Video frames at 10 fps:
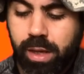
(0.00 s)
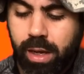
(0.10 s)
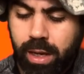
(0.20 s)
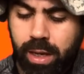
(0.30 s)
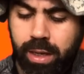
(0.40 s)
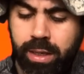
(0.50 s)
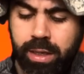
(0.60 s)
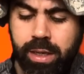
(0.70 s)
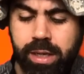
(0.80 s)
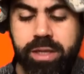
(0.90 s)
uh,
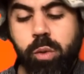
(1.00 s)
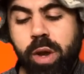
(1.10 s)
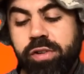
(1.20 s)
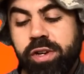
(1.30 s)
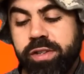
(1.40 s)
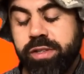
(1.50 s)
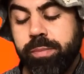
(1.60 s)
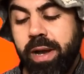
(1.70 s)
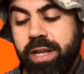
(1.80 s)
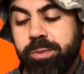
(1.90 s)
his question is, is
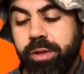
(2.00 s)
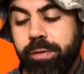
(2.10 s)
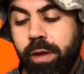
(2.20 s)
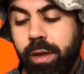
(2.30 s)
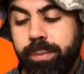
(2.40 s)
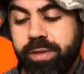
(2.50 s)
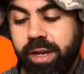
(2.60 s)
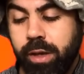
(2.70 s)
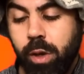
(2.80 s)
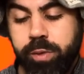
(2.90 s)
it possible to develop
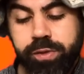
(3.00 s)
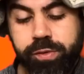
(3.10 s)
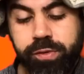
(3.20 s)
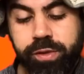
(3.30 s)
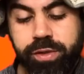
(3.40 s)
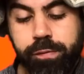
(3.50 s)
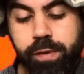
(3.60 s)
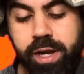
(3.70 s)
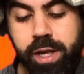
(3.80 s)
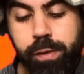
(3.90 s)
psychosis or
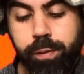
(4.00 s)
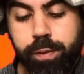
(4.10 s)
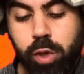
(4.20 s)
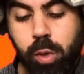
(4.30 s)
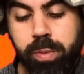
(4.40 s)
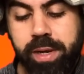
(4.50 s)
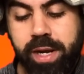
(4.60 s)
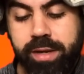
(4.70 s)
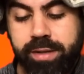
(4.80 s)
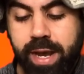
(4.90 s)
schizophrenia through the
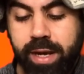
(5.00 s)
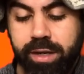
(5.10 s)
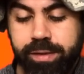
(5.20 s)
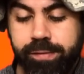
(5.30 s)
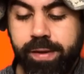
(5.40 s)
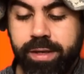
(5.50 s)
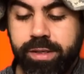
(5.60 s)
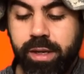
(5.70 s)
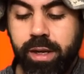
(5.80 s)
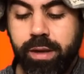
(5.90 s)
dopamine antagonist
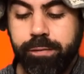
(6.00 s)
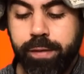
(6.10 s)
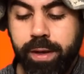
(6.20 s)
effects of,